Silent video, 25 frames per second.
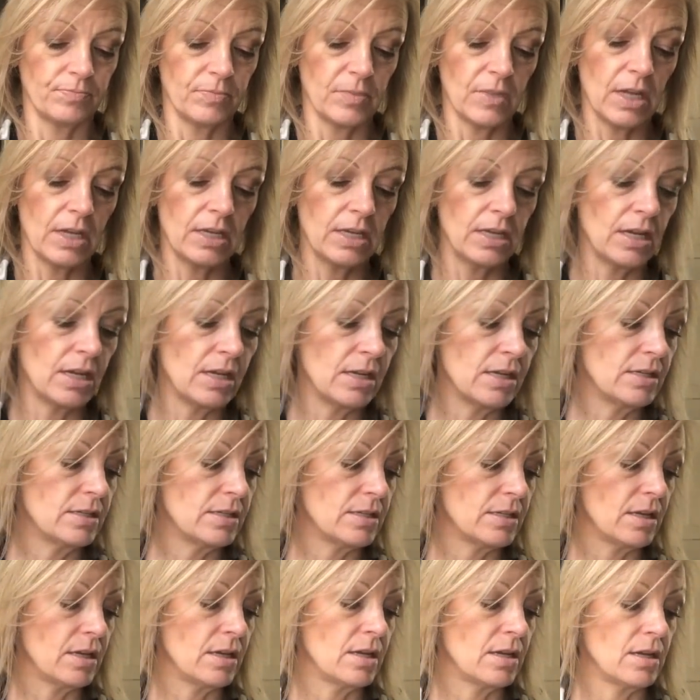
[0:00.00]
Again,
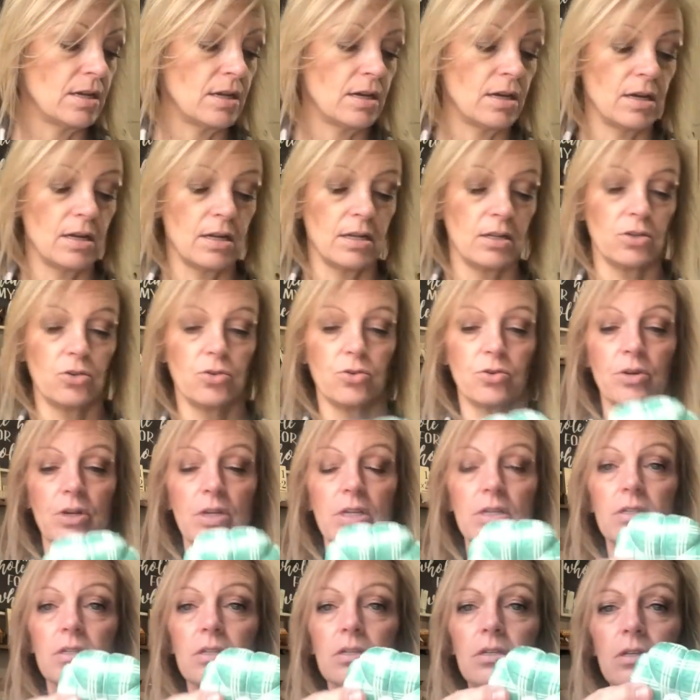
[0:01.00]
it's in uh,
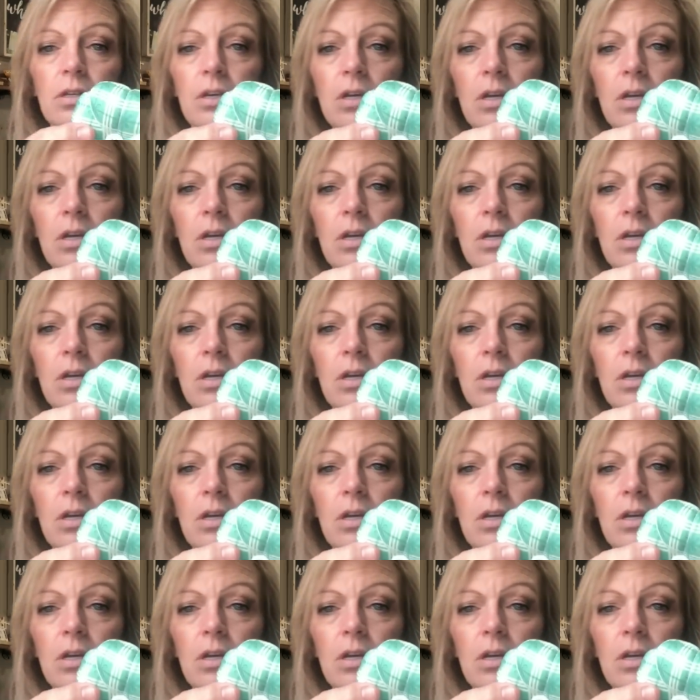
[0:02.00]
Lori's